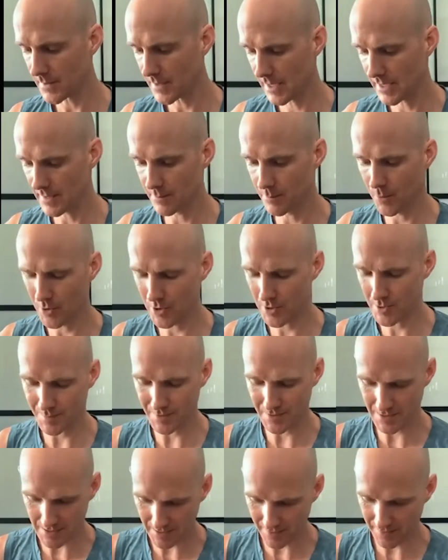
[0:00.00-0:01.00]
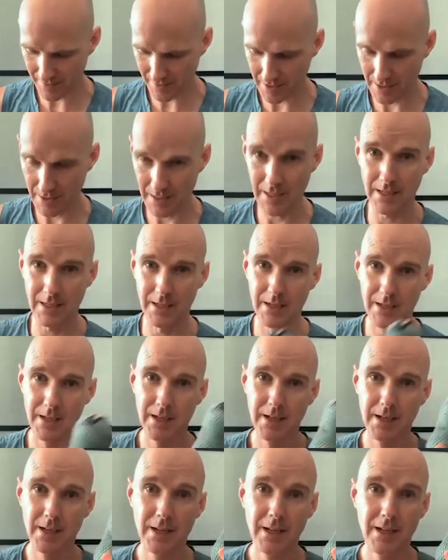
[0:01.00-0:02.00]
more specifically
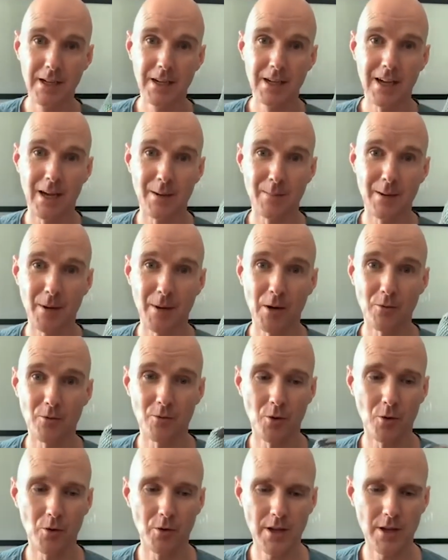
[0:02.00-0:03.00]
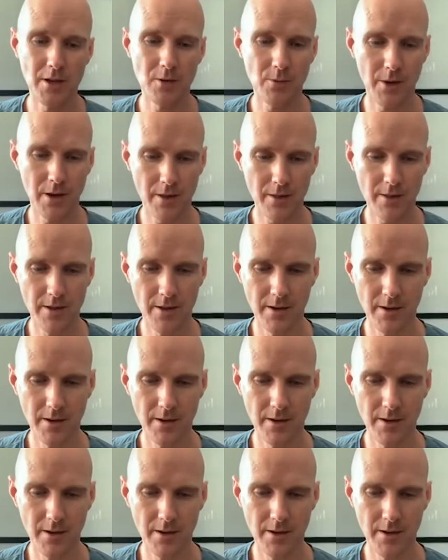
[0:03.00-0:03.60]
about rolling with,